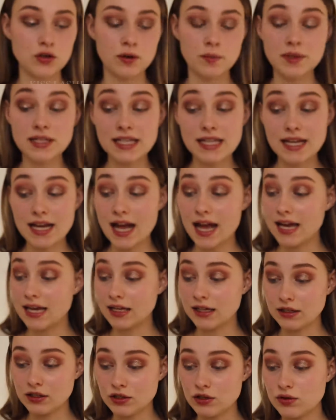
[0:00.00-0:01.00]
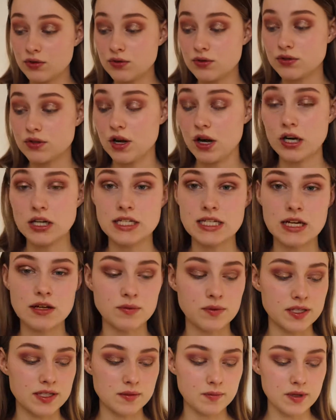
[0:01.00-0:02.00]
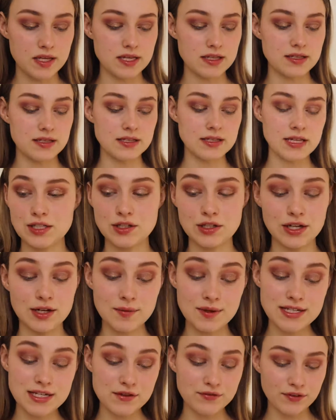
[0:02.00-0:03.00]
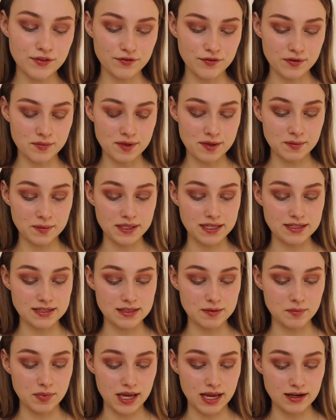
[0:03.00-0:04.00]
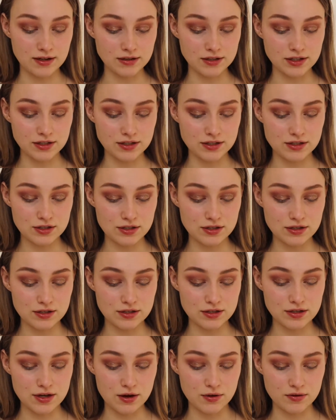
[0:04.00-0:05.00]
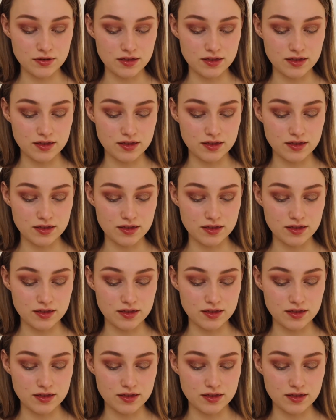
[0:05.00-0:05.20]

Normally I use Ardell Wispies. These are gonna be different for me because the band looks so